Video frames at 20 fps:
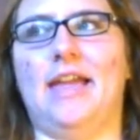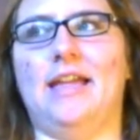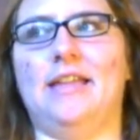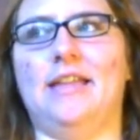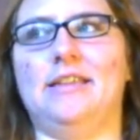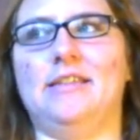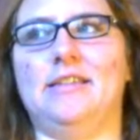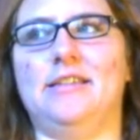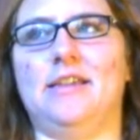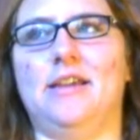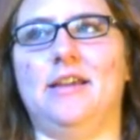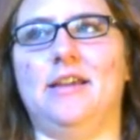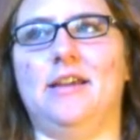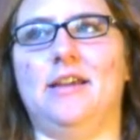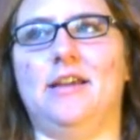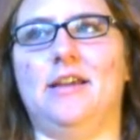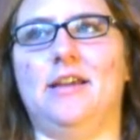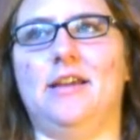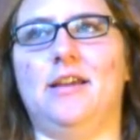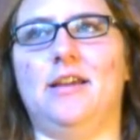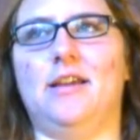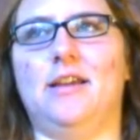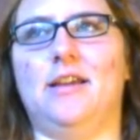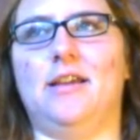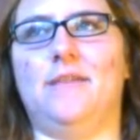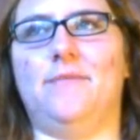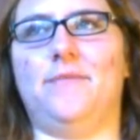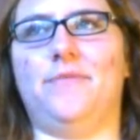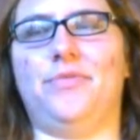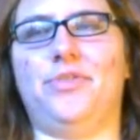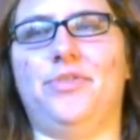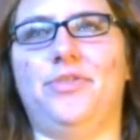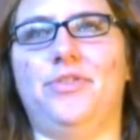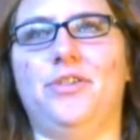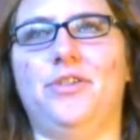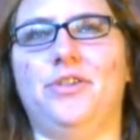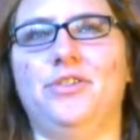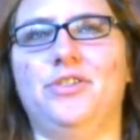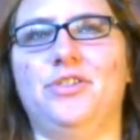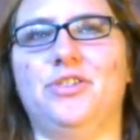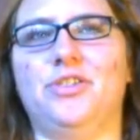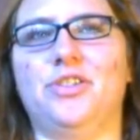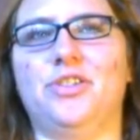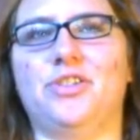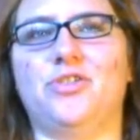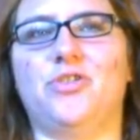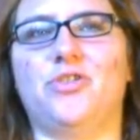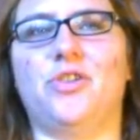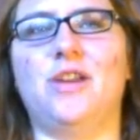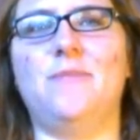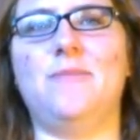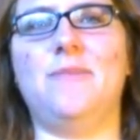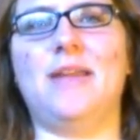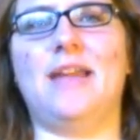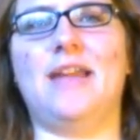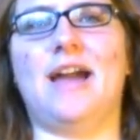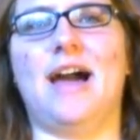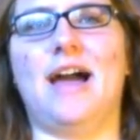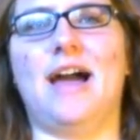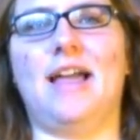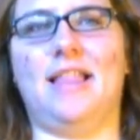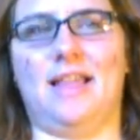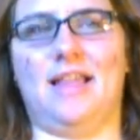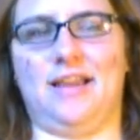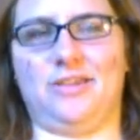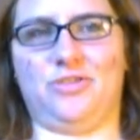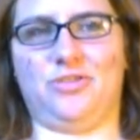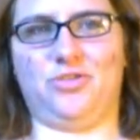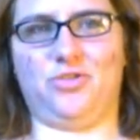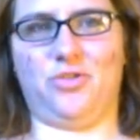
And there's just this creepy guy,